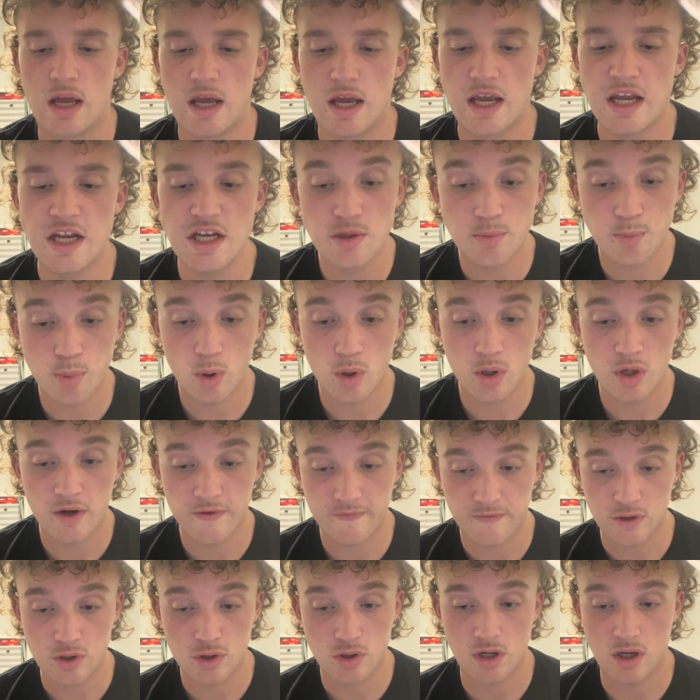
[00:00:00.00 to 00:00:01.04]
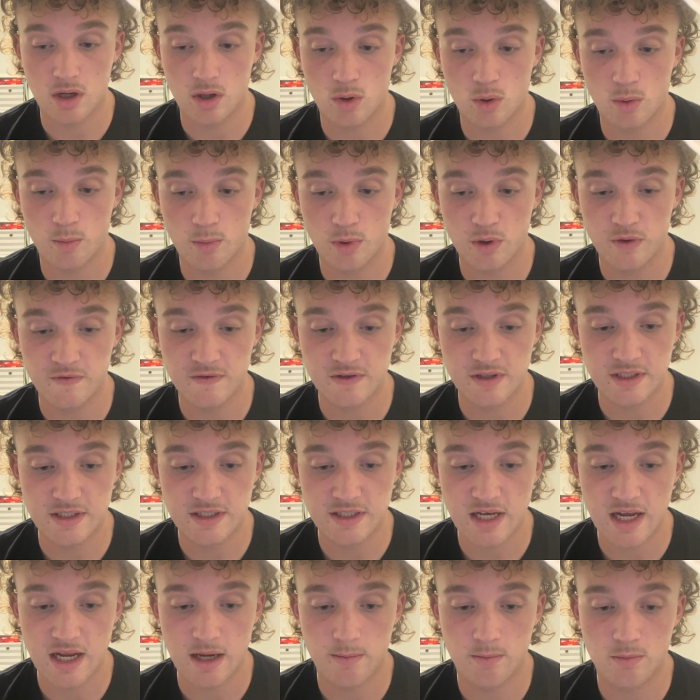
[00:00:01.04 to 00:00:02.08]
Each point of the triangle moves the
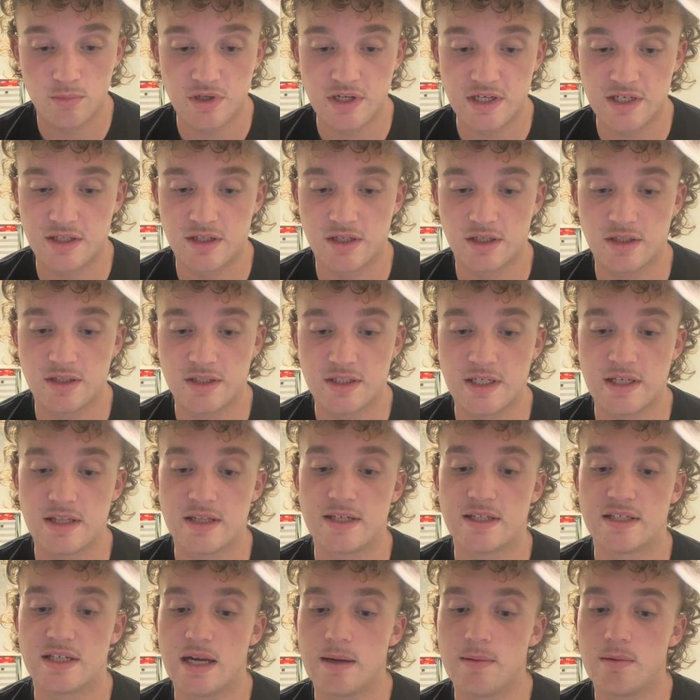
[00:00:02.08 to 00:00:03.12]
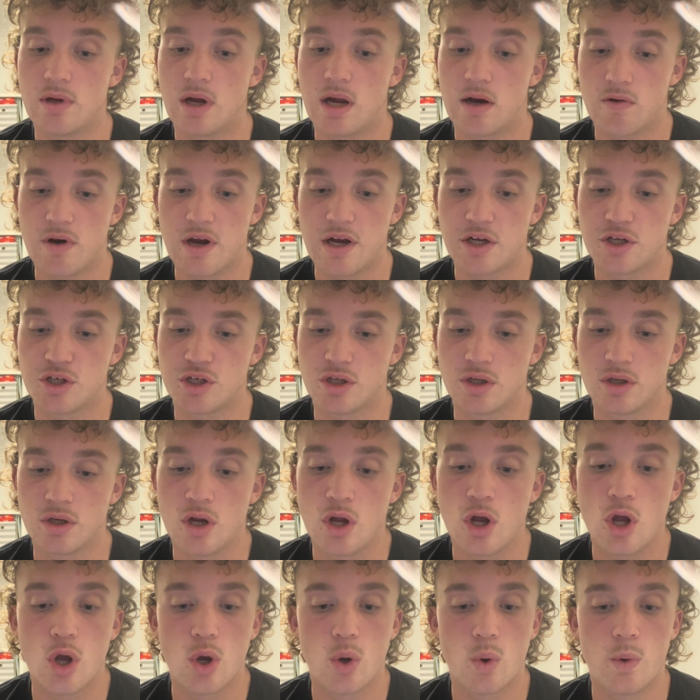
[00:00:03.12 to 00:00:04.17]
same distance in the same direction,
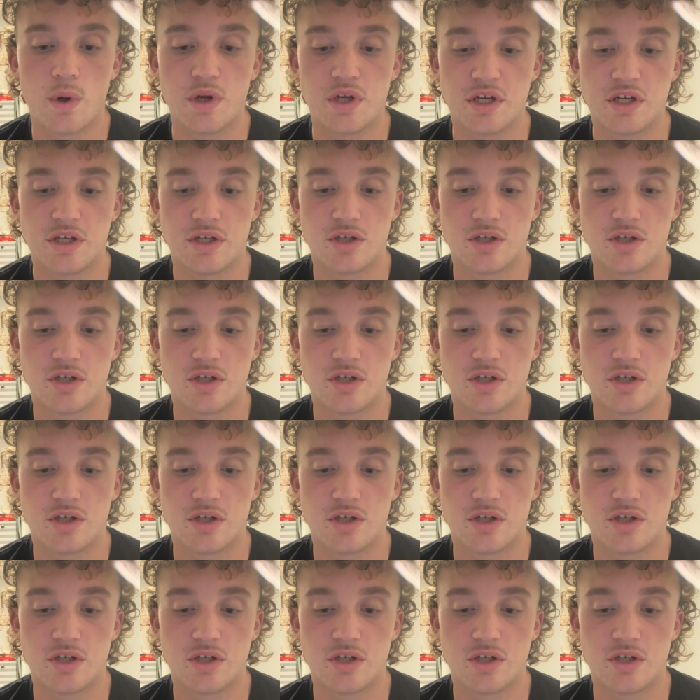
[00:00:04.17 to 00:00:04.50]
which is